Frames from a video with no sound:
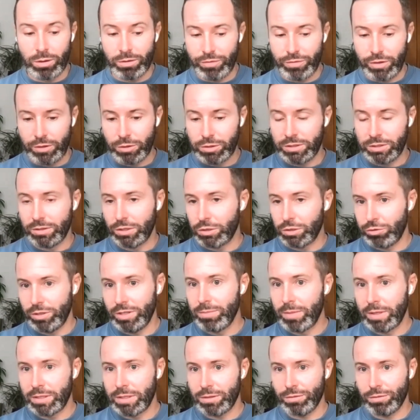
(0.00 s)
If you're using the tree
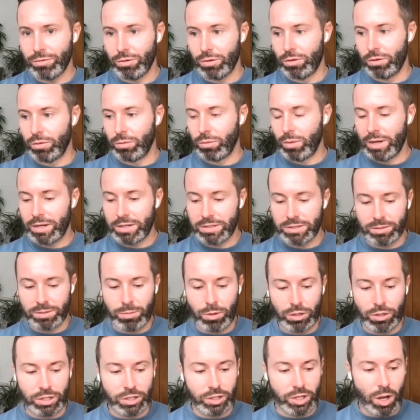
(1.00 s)
metaphor, where does the
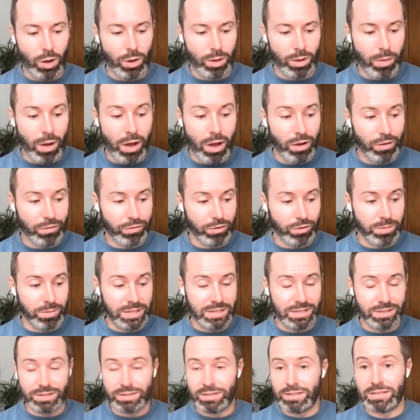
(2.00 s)
body go apart from
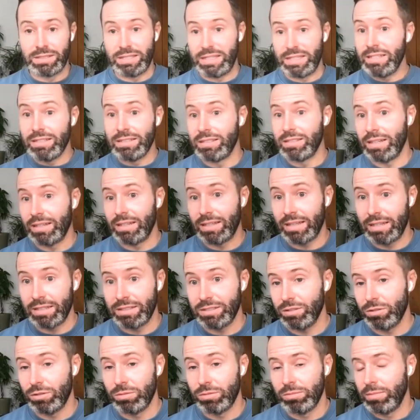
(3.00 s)
into disease, I
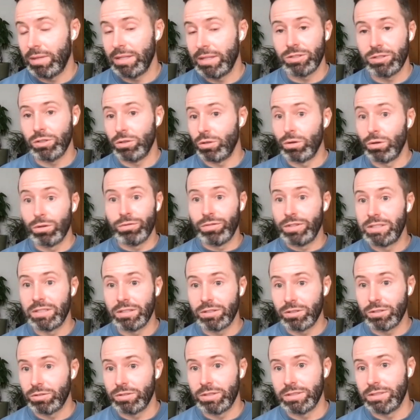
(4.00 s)
guess, or mental or
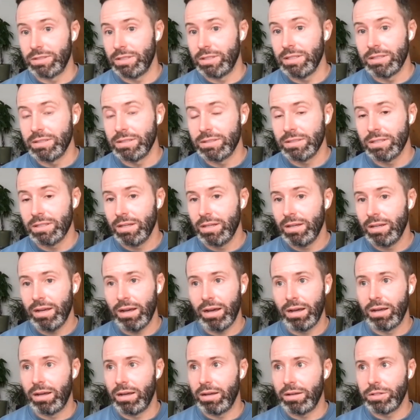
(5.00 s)
physical disease?
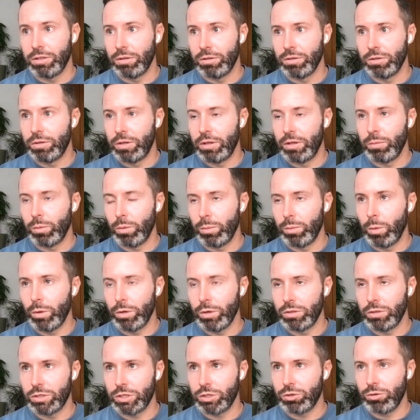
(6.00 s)
What
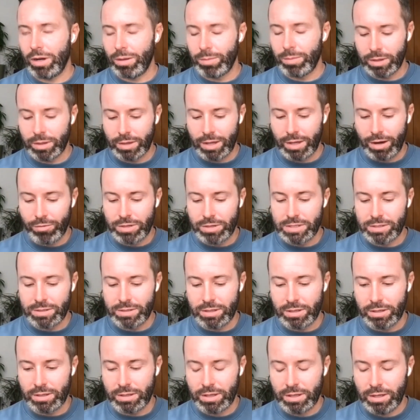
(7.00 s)
you're describing there is
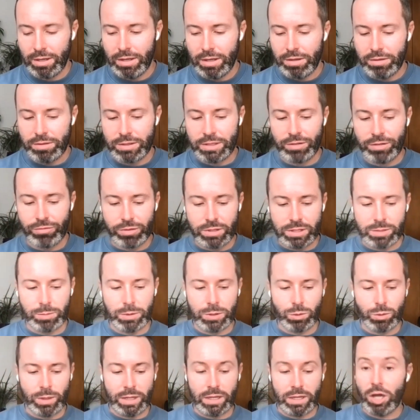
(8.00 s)
the difference
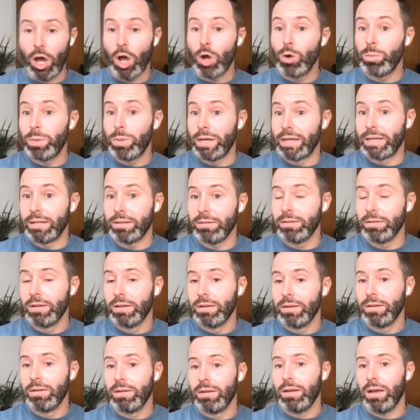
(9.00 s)
between coping
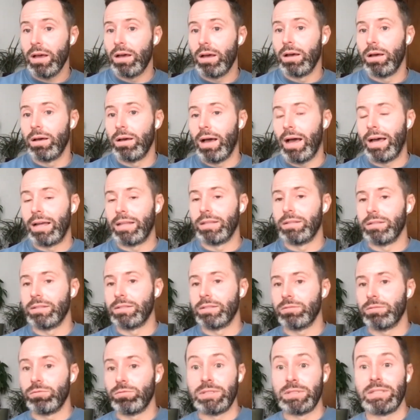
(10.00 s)

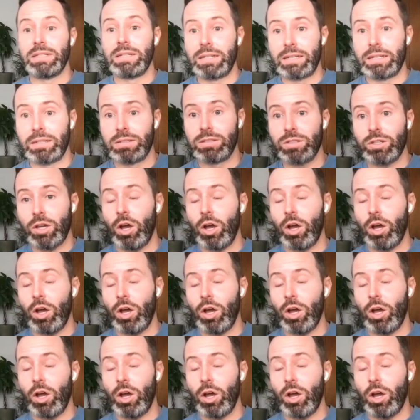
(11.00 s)
and resilience.